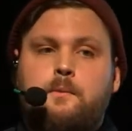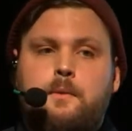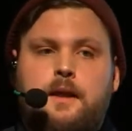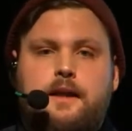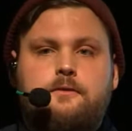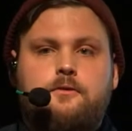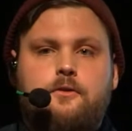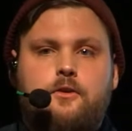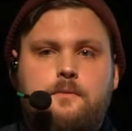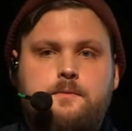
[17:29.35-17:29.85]

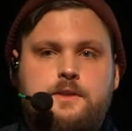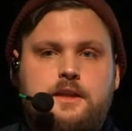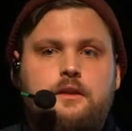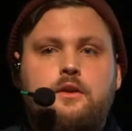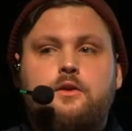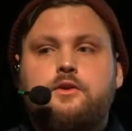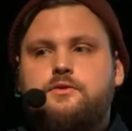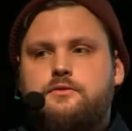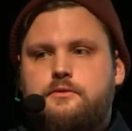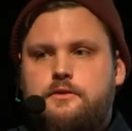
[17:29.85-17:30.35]
platforms. It
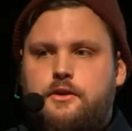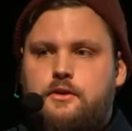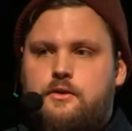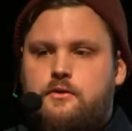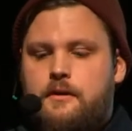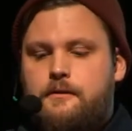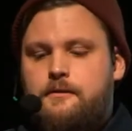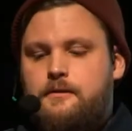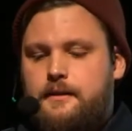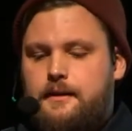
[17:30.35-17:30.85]
looks
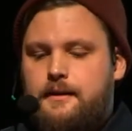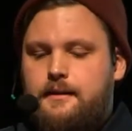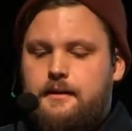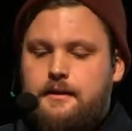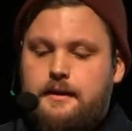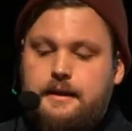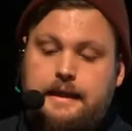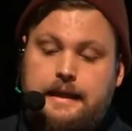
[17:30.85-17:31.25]
roughly